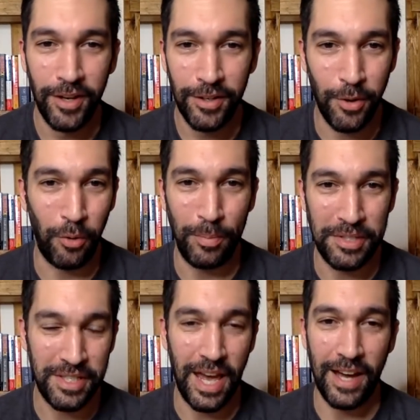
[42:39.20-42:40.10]
Goldman
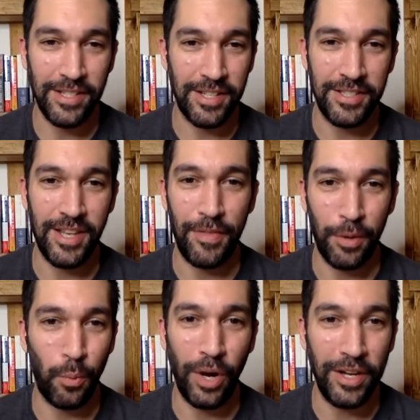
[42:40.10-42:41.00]
Sachs can send their
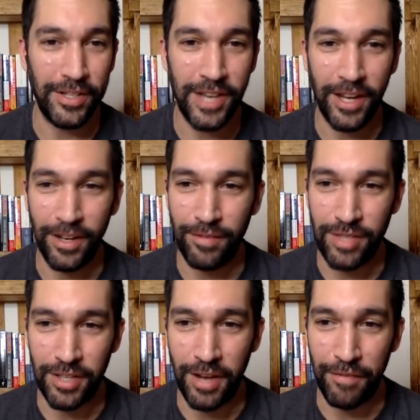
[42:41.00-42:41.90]
white executives
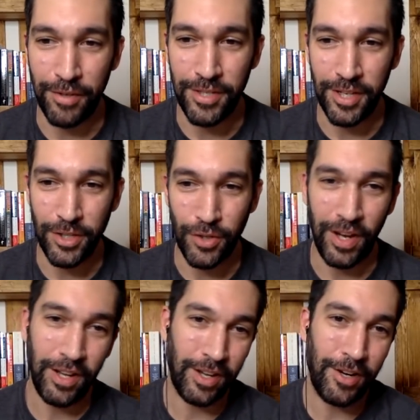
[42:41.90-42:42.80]
to diversity
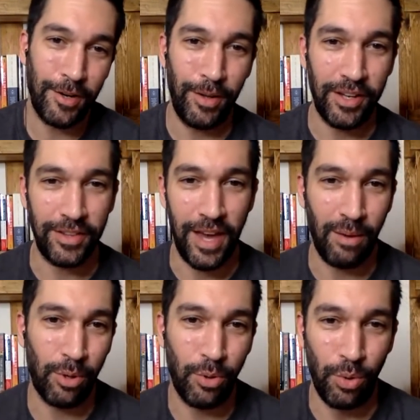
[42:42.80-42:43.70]
training, and oh, look at that,
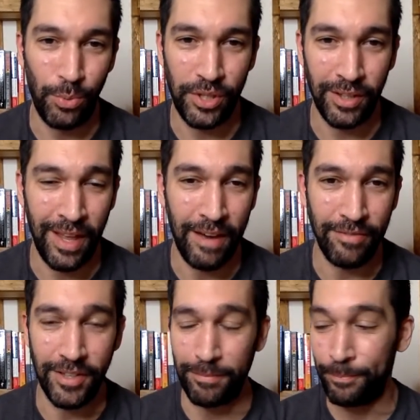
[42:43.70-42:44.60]
we're cool with the
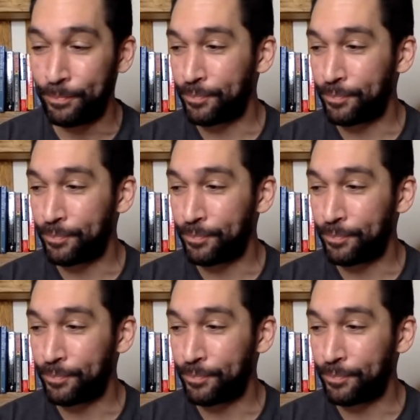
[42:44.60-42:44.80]
left, and